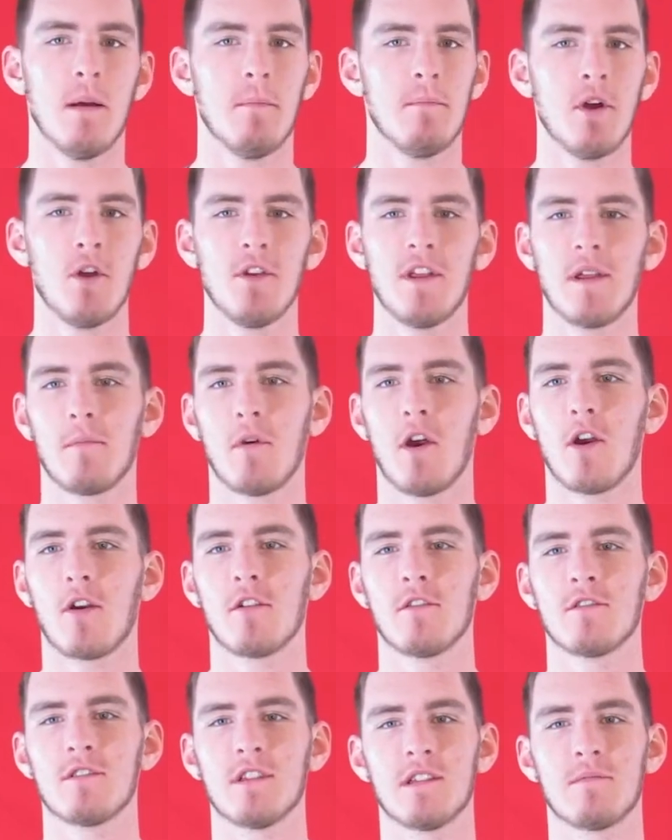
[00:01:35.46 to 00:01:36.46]
Building
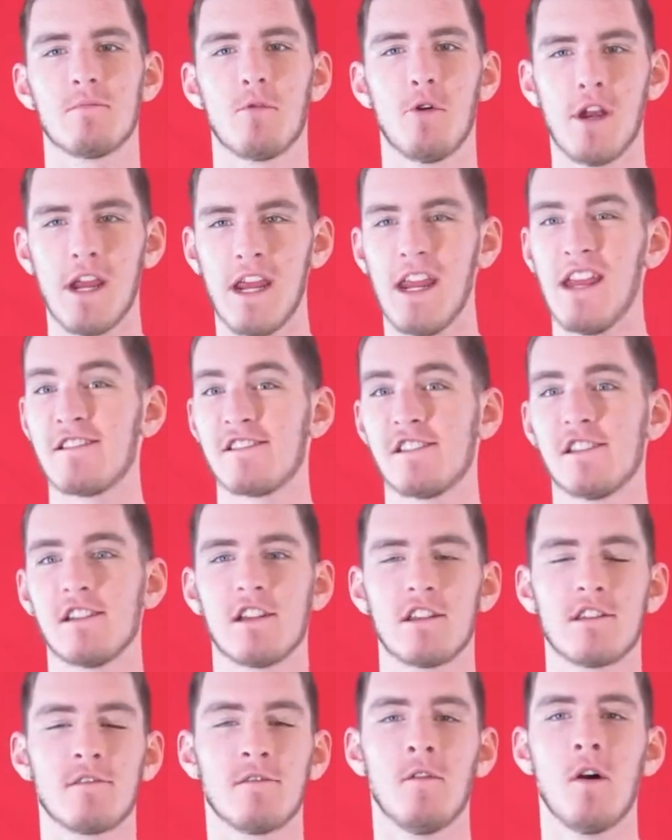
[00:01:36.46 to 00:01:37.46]
bunkers is pretty easy and
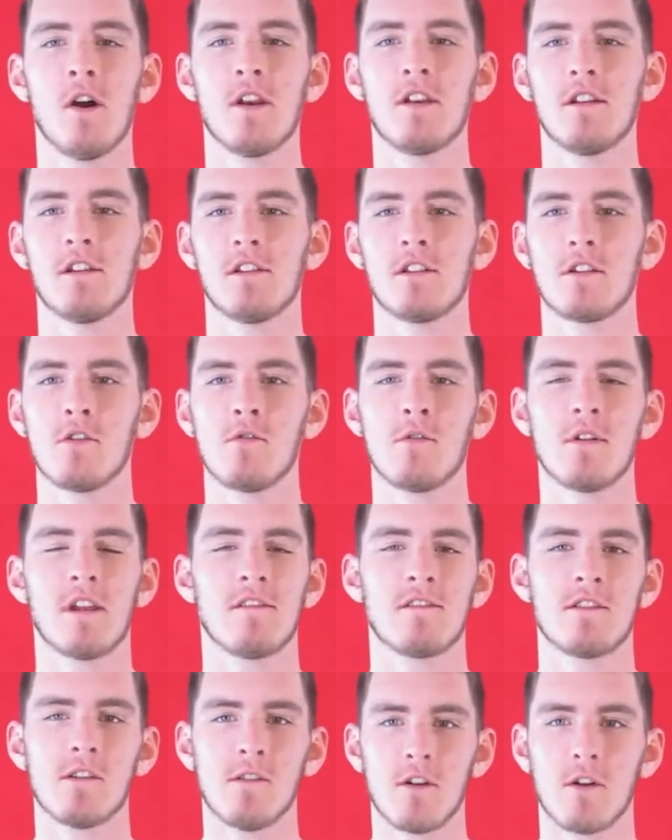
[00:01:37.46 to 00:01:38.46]
it's fun to do,
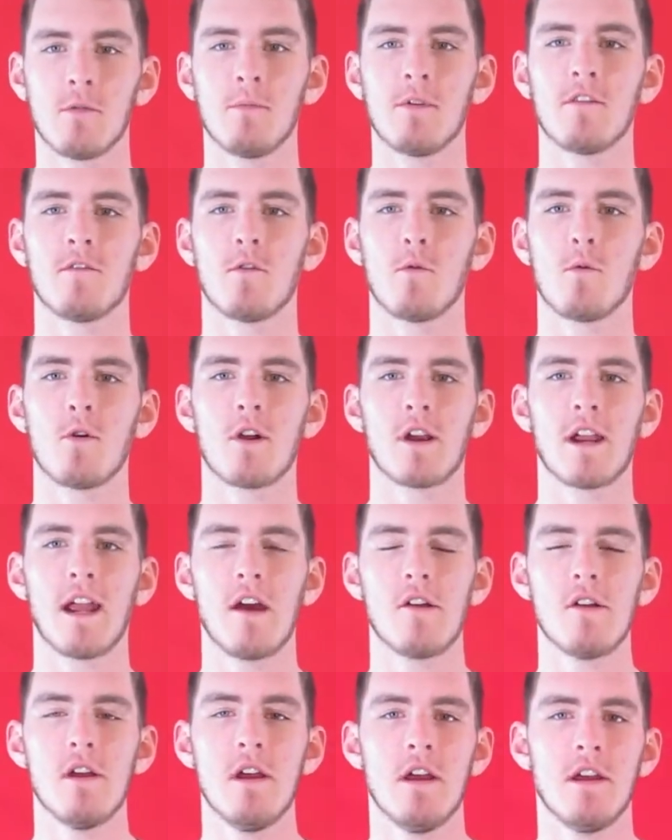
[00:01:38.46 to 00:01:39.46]
gives you a little bit of a
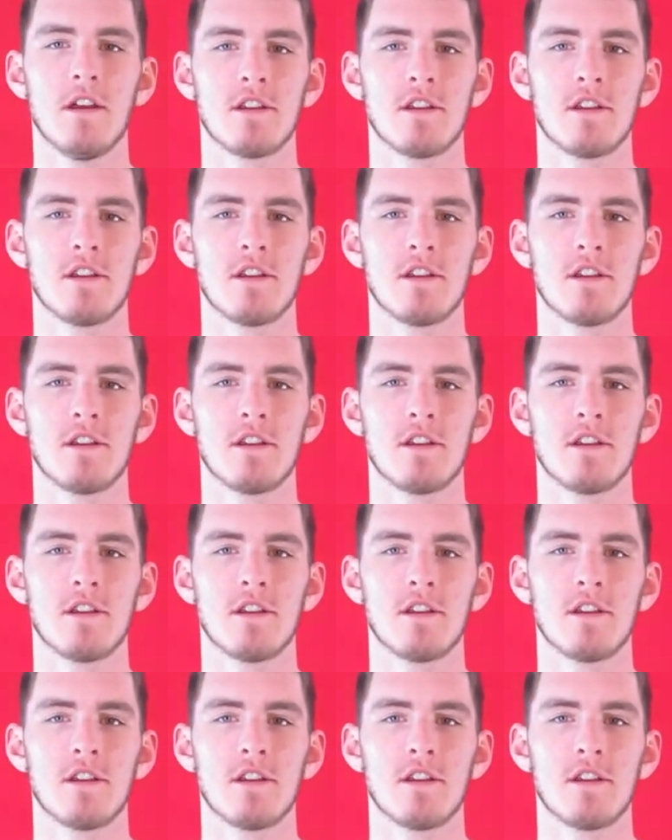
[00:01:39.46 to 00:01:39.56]
workout,